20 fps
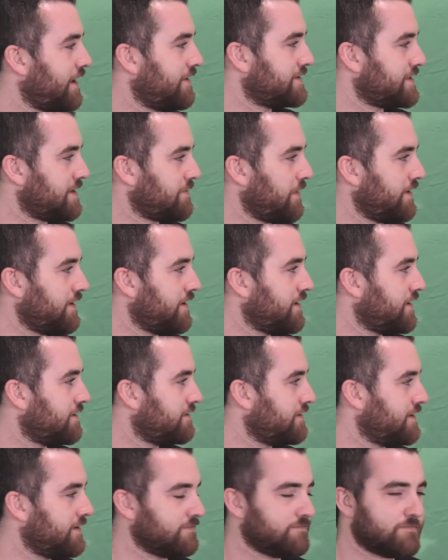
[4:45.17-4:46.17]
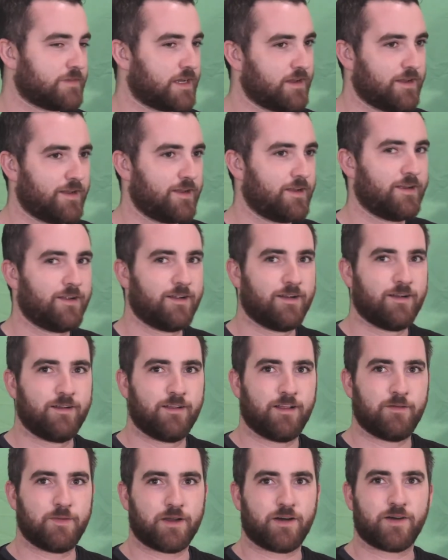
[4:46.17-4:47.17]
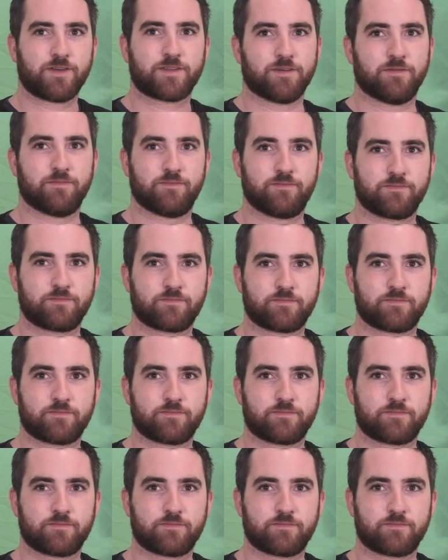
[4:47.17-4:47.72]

kind of the same idea, and that'd be awesome.